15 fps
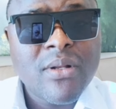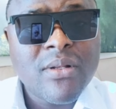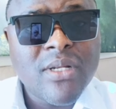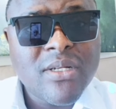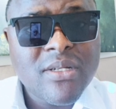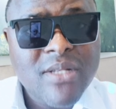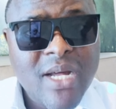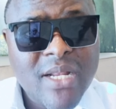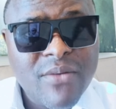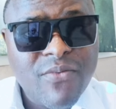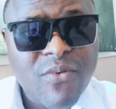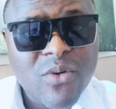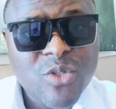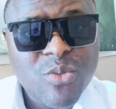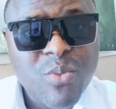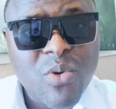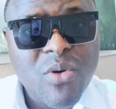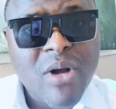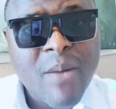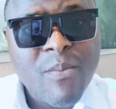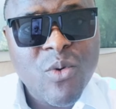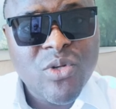this is not the first
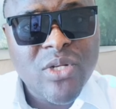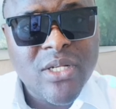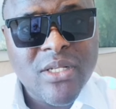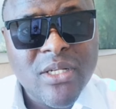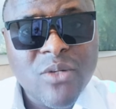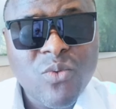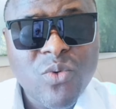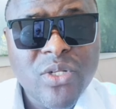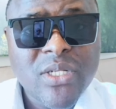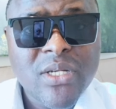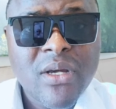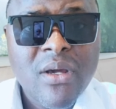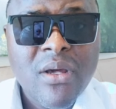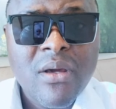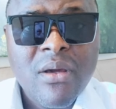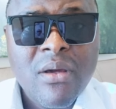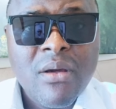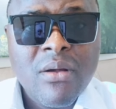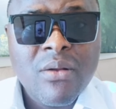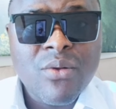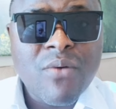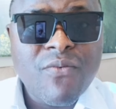program we they deal with.
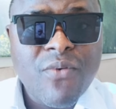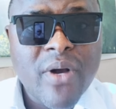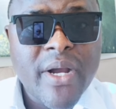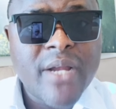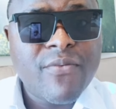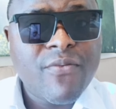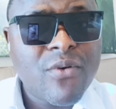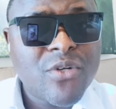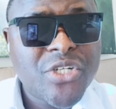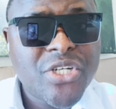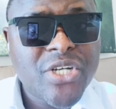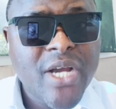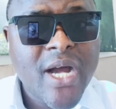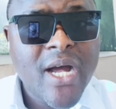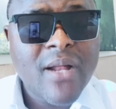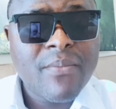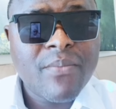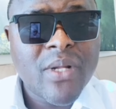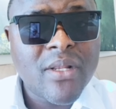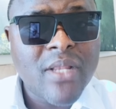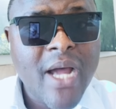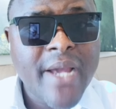Not forget for share,
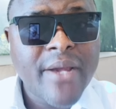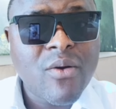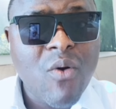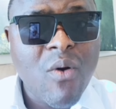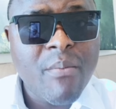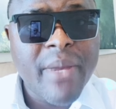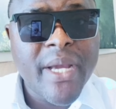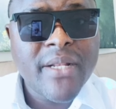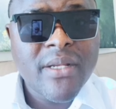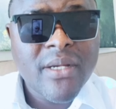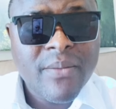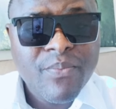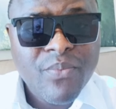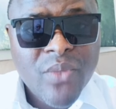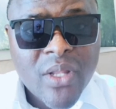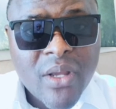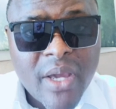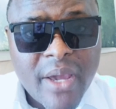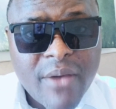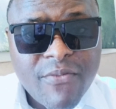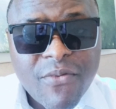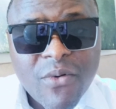like, comment,
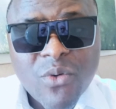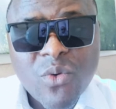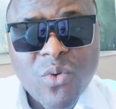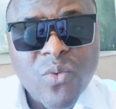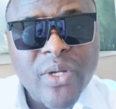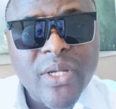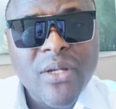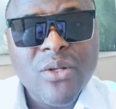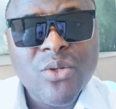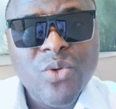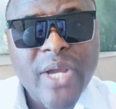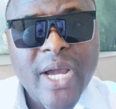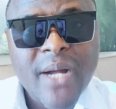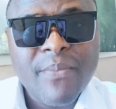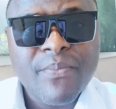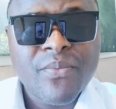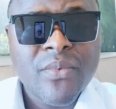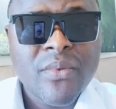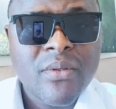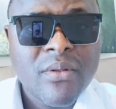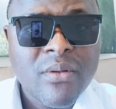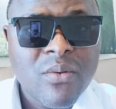and follow we do ya.
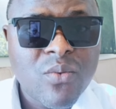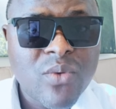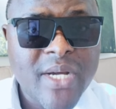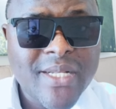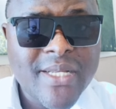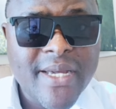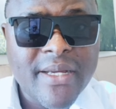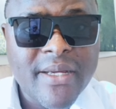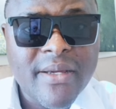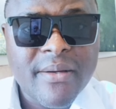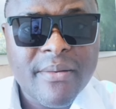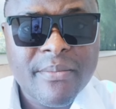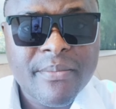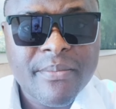Thank you.